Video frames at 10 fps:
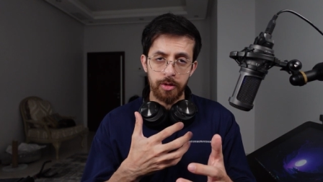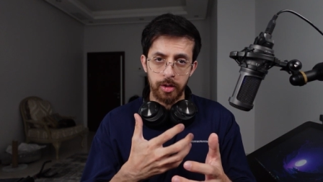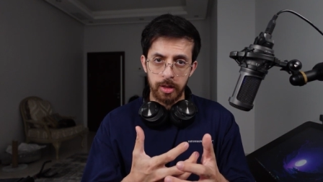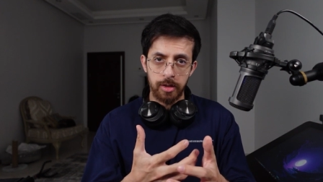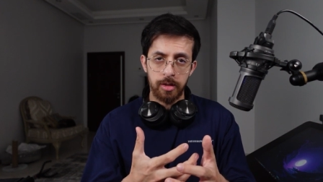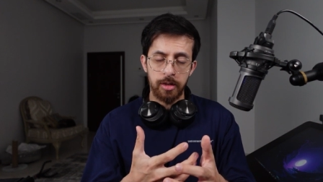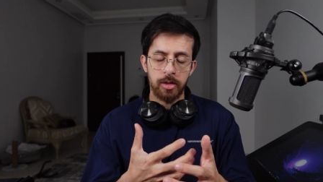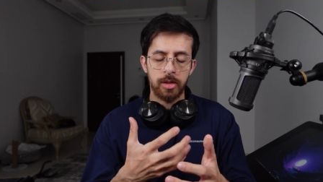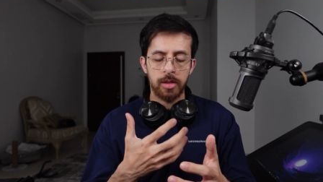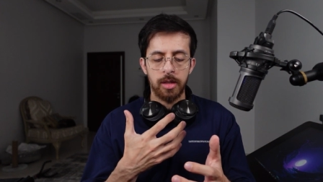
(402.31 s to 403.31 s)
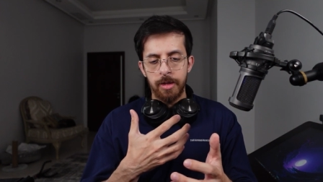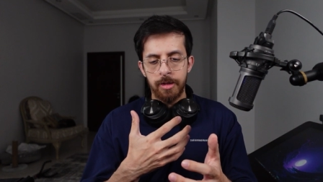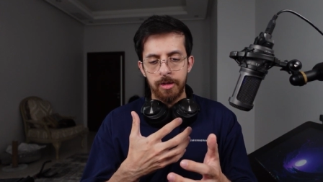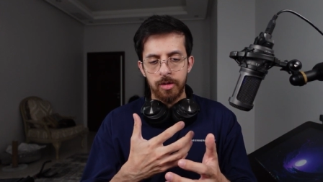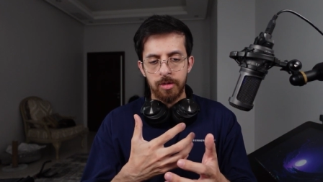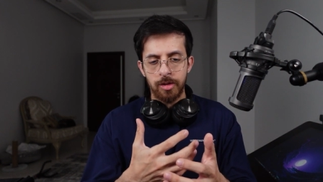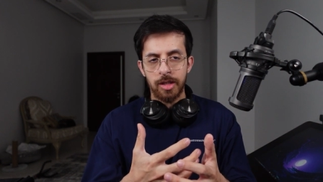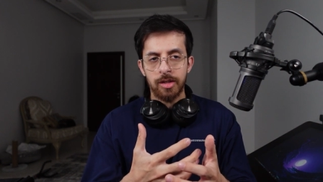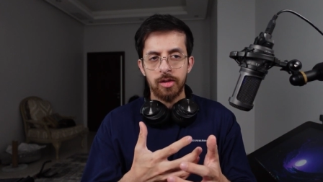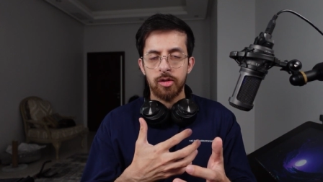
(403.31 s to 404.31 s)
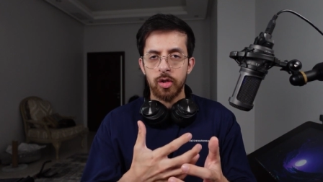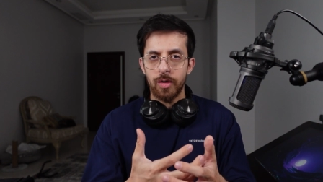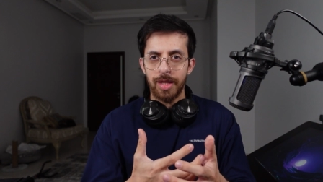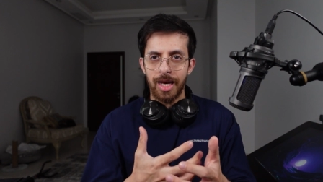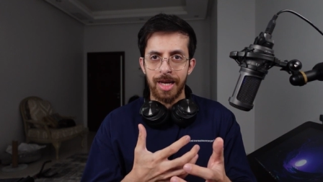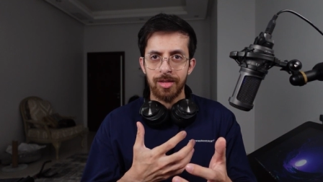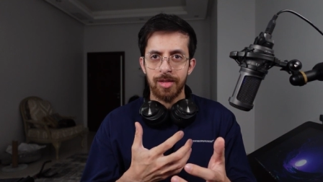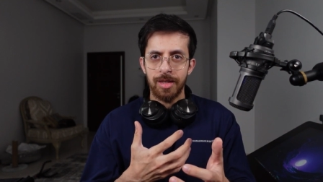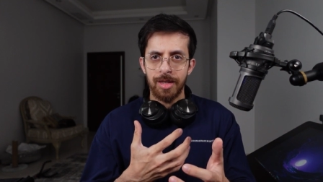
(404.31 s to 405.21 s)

resistance, just so that